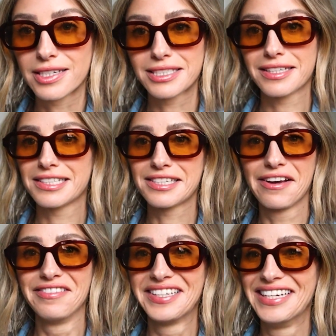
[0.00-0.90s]
into the
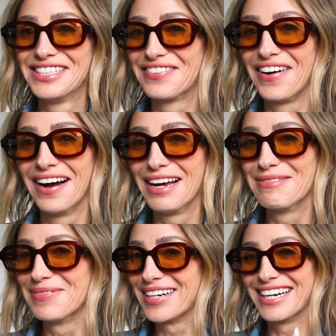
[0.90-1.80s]
70s
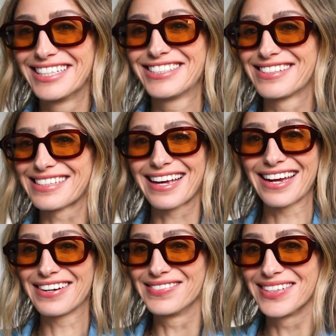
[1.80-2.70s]
vibe. I just
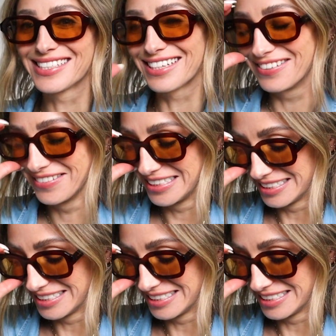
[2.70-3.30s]
can't help myself.